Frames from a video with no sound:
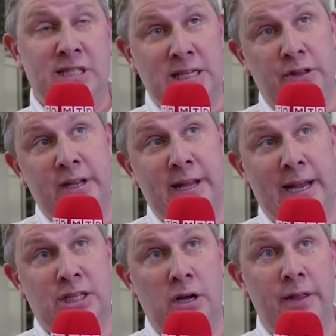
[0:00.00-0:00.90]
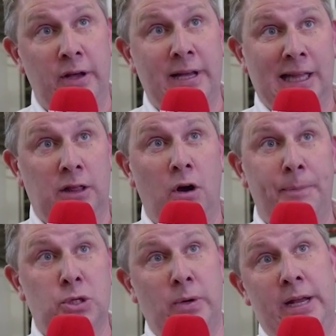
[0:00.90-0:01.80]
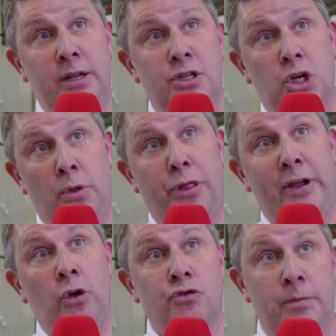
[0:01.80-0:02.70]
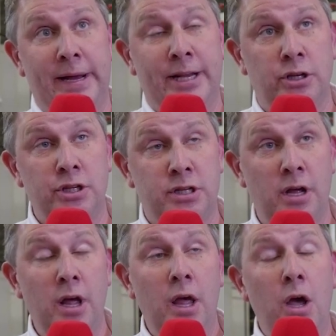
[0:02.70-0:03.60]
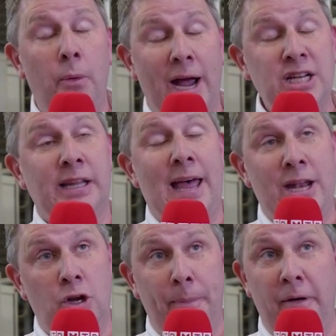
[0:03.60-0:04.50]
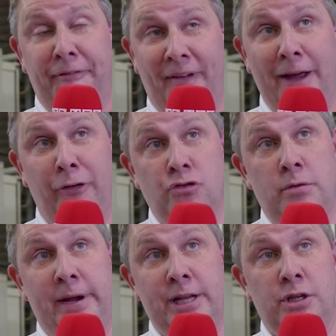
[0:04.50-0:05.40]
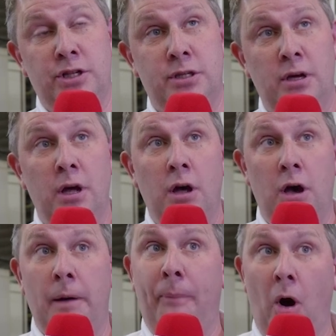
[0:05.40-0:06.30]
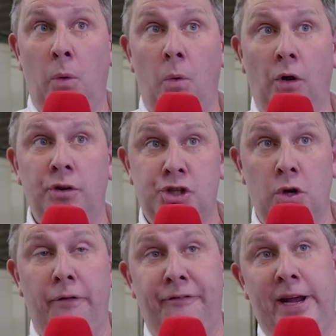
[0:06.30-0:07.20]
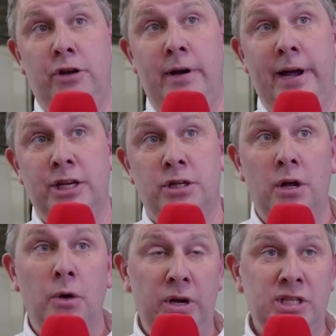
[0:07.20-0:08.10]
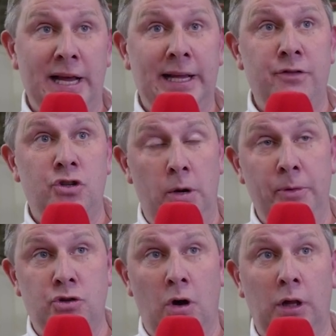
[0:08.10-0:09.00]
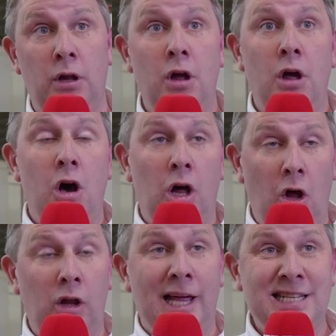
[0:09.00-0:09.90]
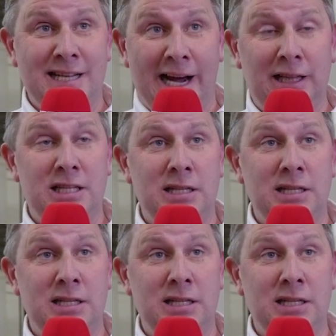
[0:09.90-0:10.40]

said in the data in the catalogue between 200 and 300 metres, and we actually end up at 500 metres at a 0.12 feed rate, which then gives Pneumatrol a lot less cycle